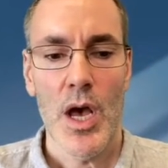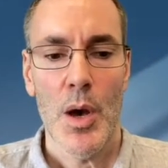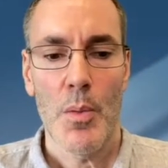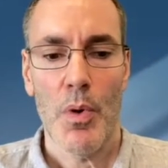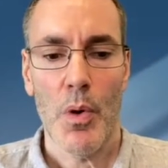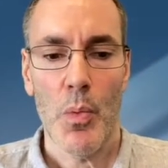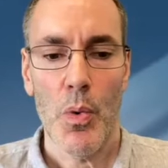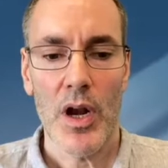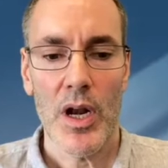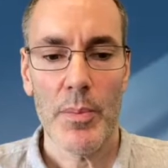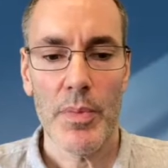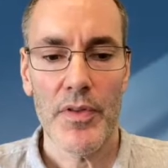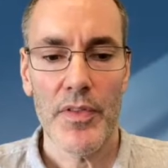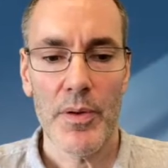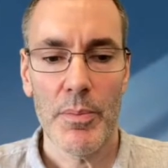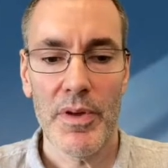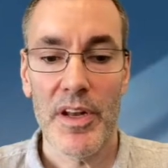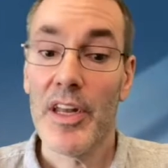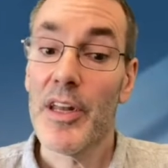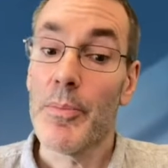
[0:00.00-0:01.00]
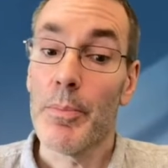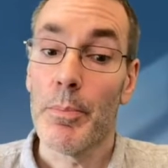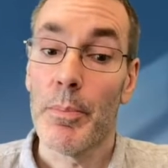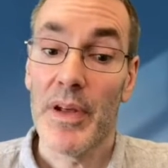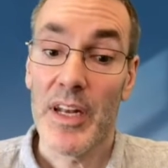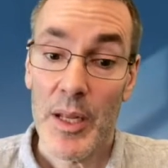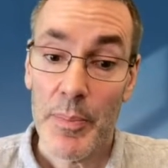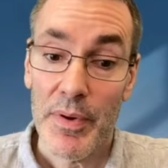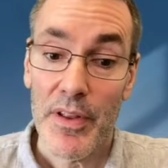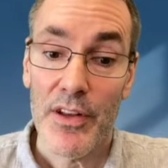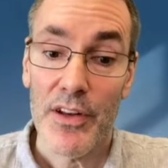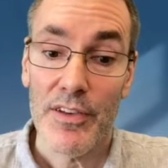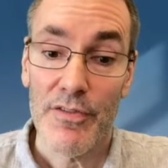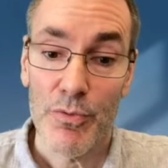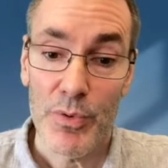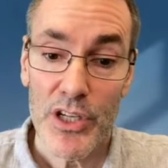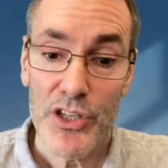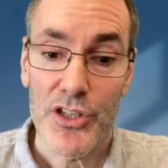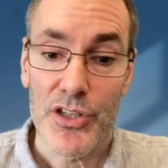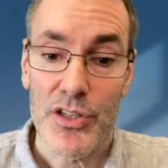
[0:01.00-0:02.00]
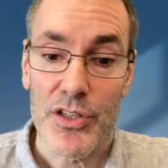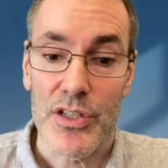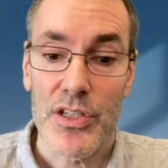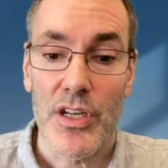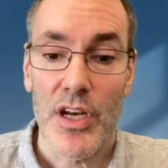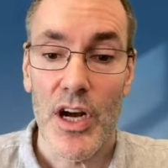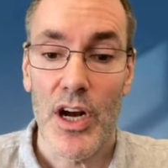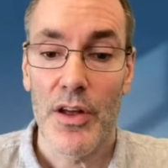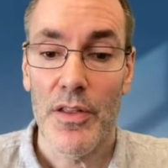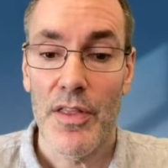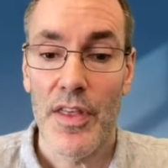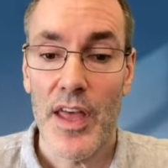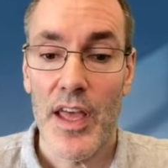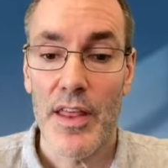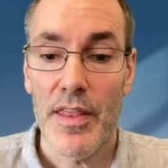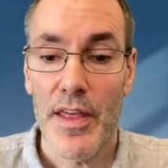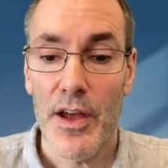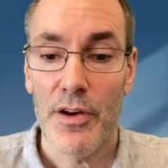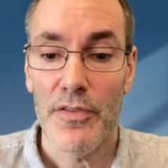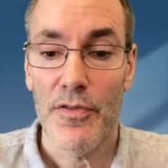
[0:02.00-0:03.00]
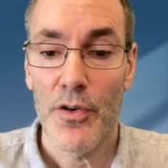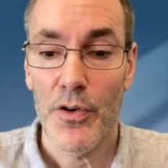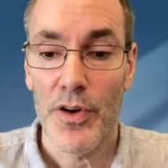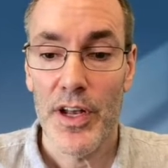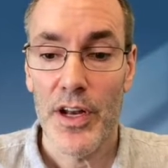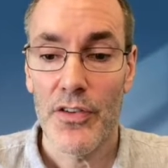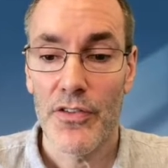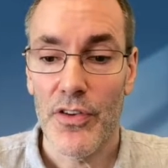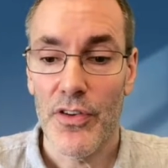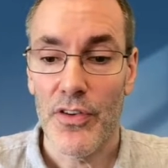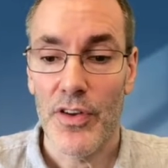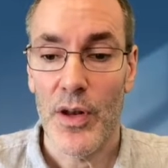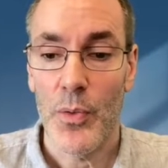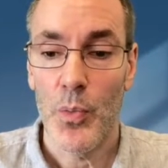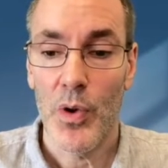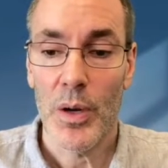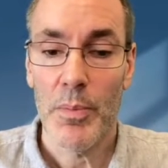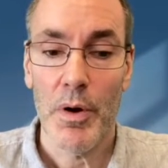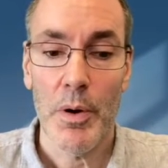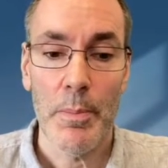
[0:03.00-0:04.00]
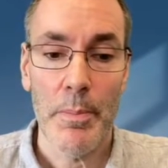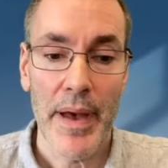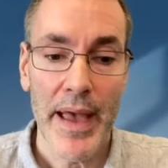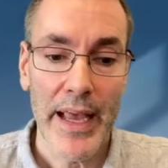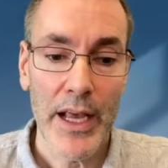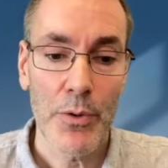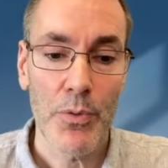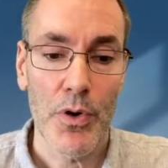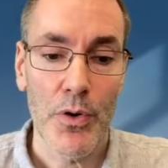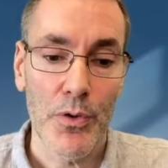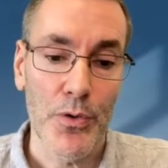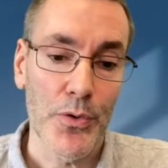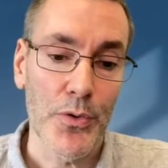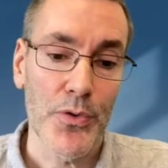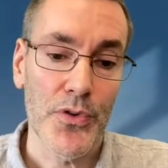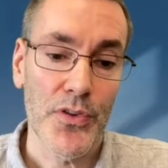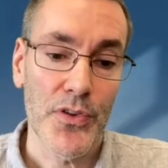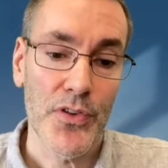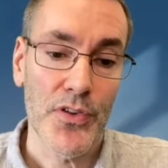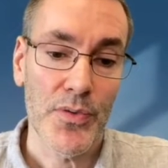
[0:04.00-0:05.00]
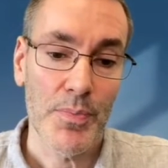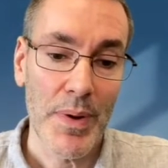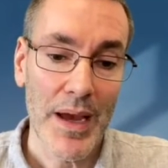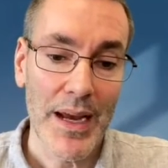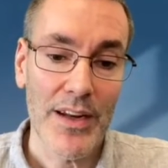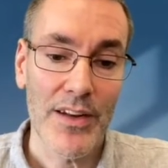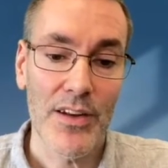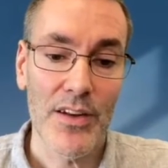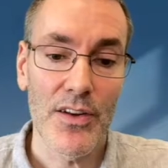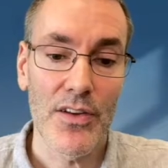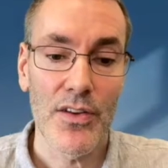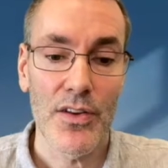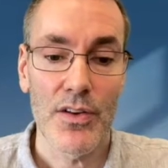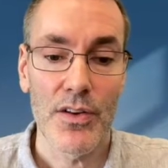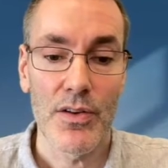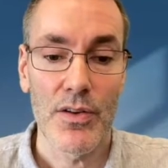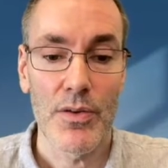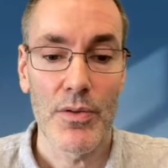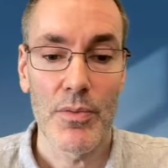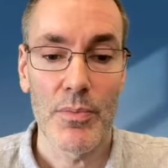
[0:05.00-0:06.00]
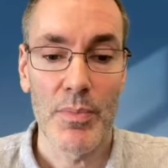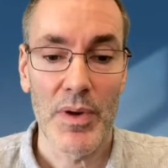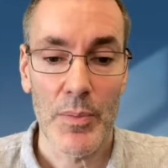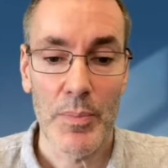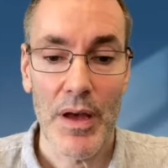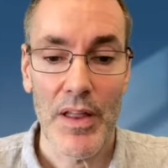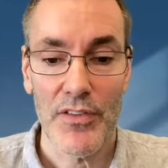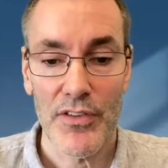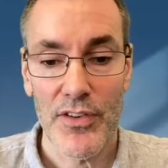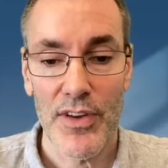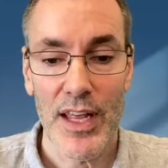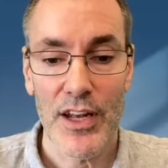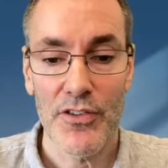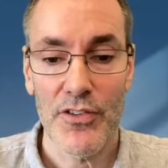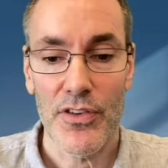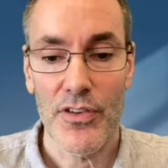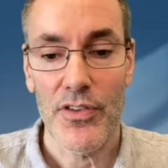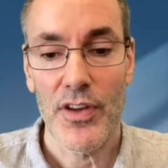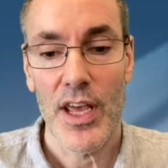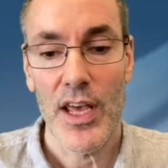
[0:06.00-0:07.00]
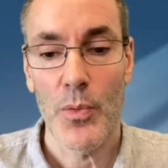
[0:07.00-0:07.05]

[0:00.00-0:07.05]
But what about the manipulative witches? Are they therefore innocent? And what about Banquo, who suspected Macbeth's intentions?